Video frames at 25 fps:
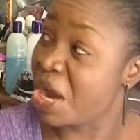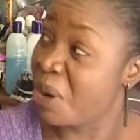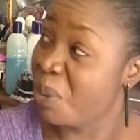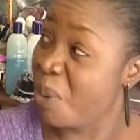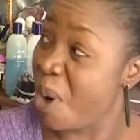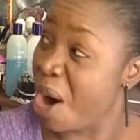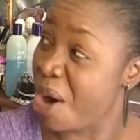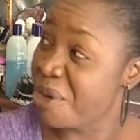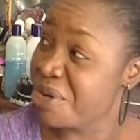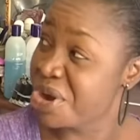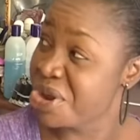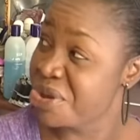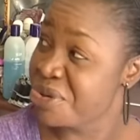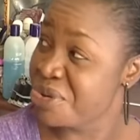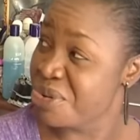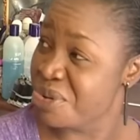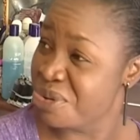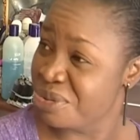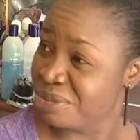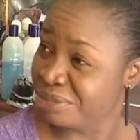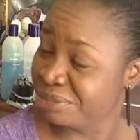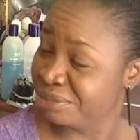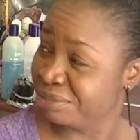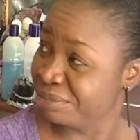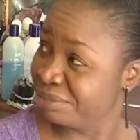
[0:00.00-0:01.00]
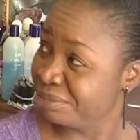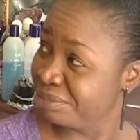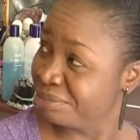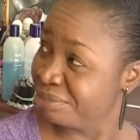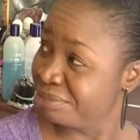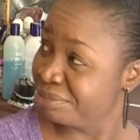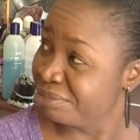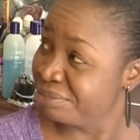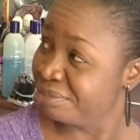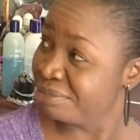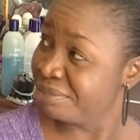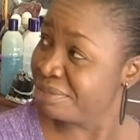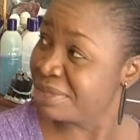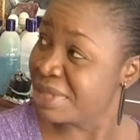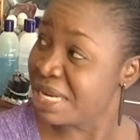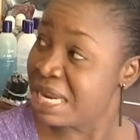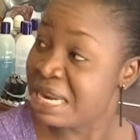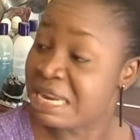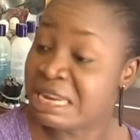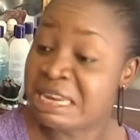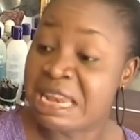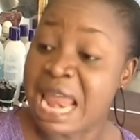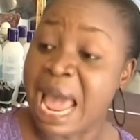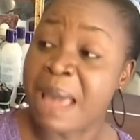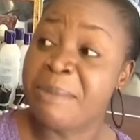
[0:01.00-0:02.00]
they worry you.
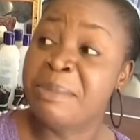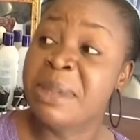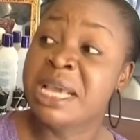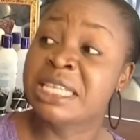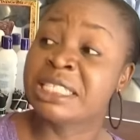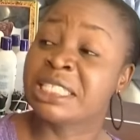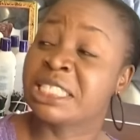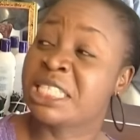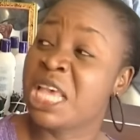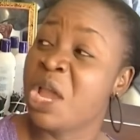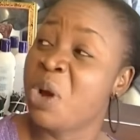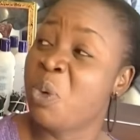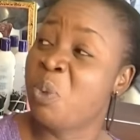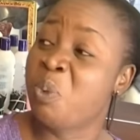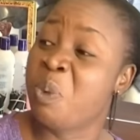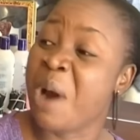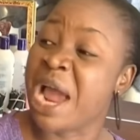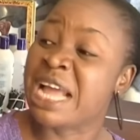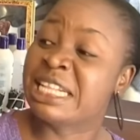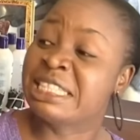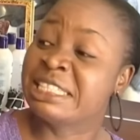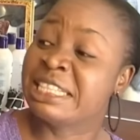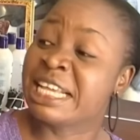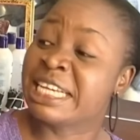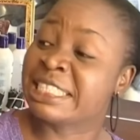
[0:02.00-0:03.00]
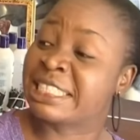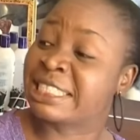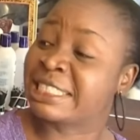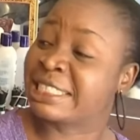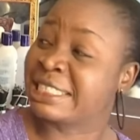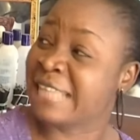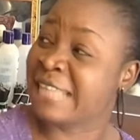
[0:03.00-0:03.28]
Let me see where this